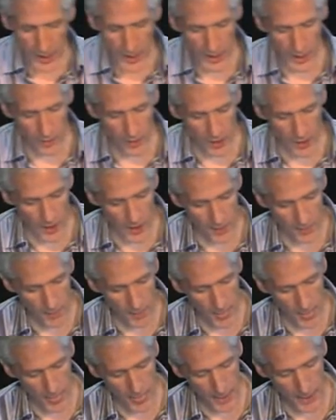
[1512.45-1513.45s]
I want to
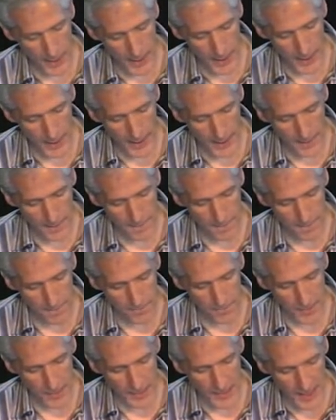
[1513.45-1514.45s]
uh,
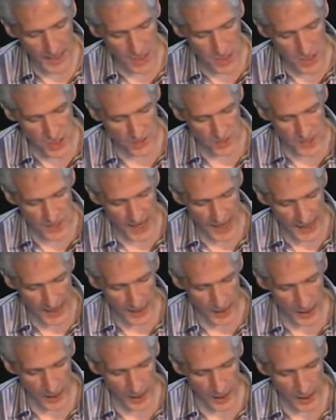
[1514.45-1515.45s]
again shift
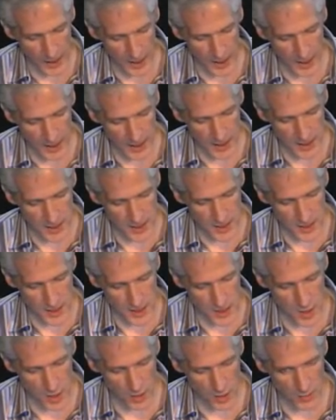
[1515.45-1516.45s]
tack and
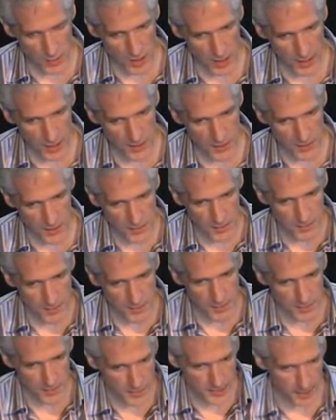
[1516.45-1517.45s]
talk about.
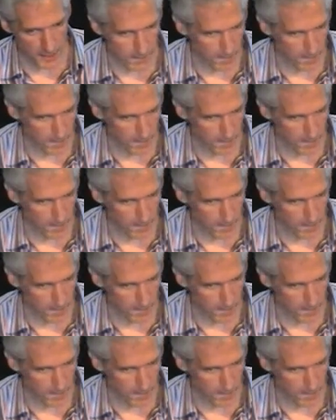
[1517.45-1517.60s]
Yeah. I